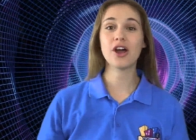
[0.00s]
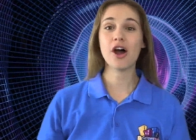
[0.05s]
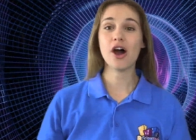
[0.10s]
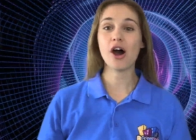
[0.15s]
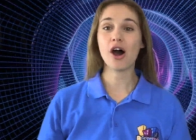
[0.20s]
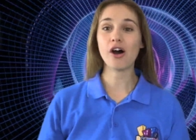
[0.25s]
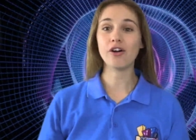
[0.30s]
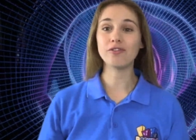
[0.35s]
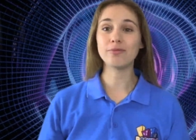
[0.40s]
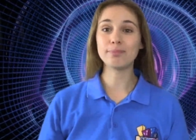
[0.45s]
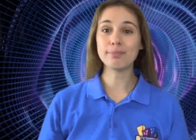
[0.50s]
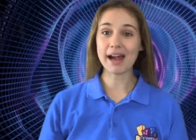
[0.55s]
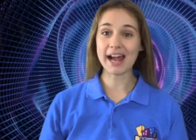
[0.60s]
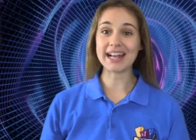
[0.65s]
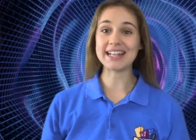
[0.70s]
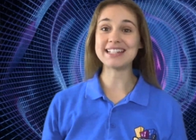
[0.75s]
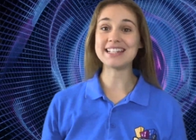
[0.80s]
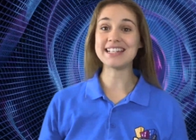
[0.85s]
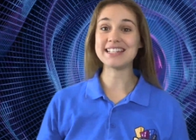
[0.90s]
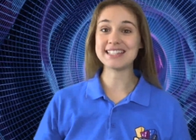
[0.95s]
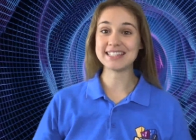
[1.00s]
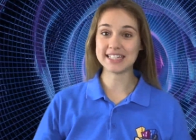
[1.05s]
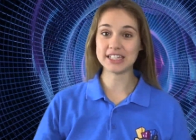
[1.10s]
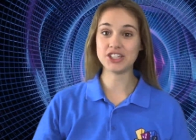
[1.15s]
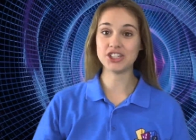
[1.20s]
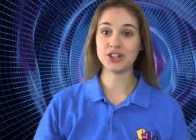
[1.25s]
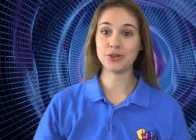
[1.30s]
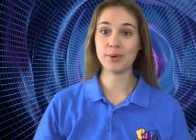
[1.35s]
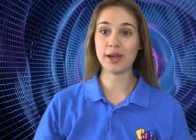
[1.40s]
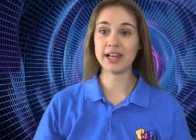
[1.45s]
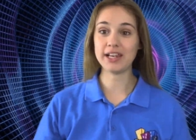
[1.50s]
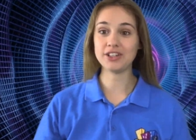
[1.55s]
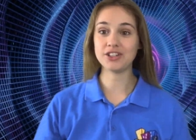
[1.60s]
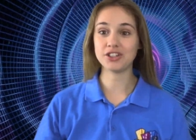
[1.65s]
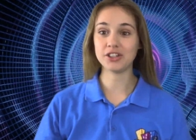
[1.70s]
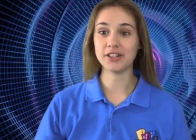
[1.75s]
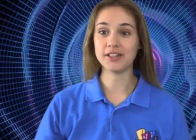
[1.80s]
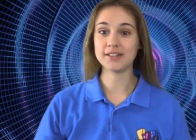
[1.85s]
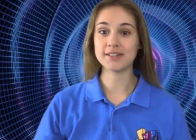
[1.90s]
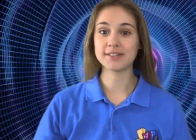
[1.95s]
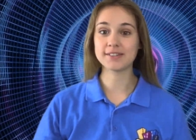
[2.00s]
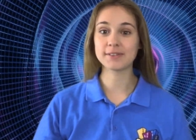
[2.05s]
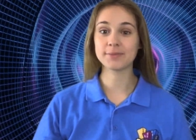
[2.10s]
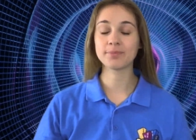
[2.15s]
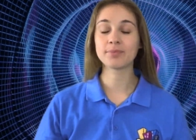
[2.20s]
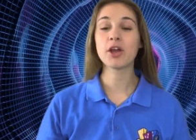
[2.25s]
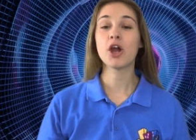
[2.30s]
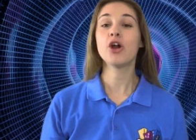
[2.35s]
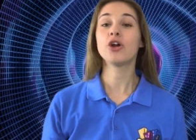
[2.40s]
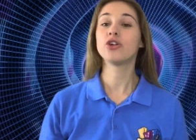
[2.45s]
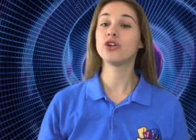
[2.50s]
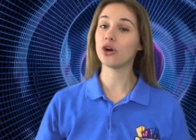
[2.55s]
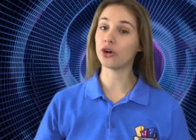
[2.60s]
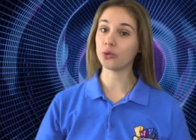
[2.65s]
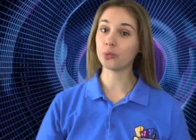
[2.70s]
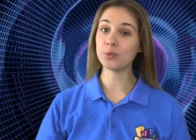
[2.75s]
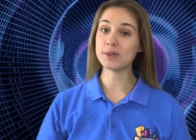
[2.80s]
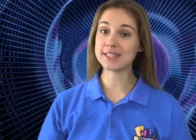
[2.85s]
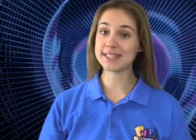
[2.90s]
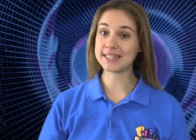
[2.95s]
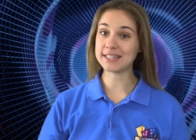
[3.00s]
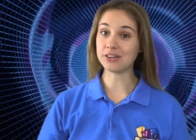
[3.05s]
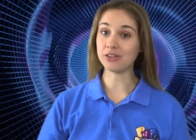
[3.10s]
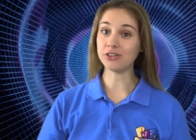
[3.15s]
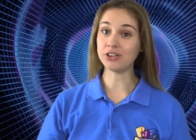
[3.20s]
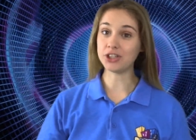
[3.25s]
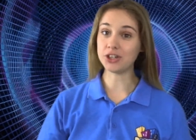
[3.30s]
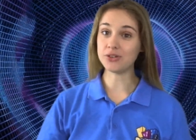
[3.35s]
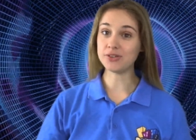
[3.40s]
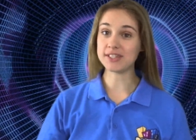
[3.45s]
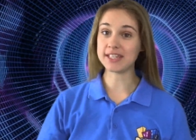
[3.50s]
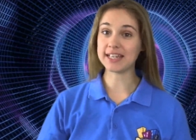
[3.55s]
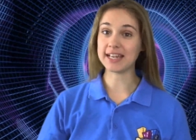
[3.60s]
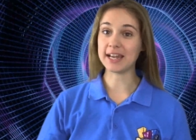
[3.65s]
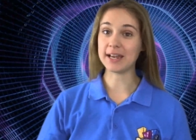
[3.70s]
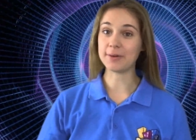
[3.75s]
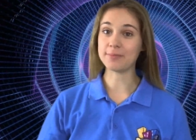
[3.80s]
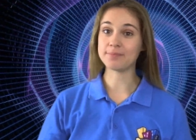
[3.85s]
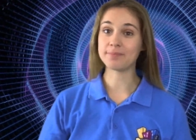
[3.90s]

of bad situations, God was still using him.